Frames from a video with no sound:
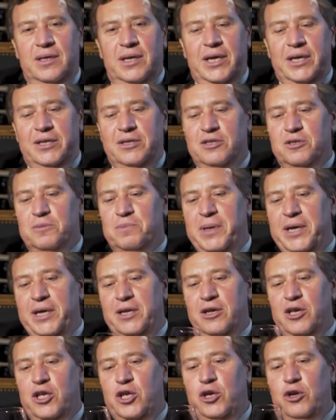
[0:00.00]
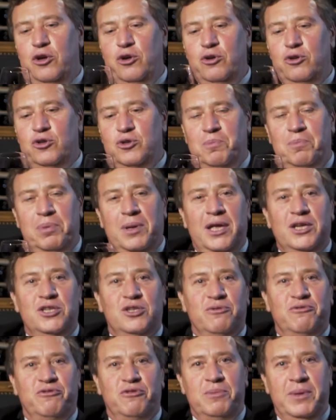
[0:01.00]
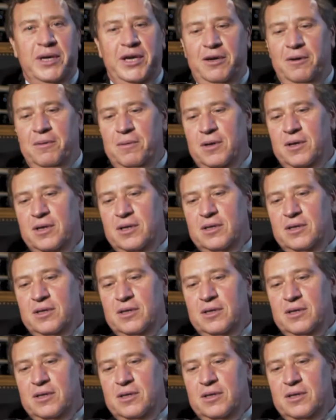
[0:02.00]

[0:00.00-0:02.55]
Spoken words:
It has been a huge pleasure for me.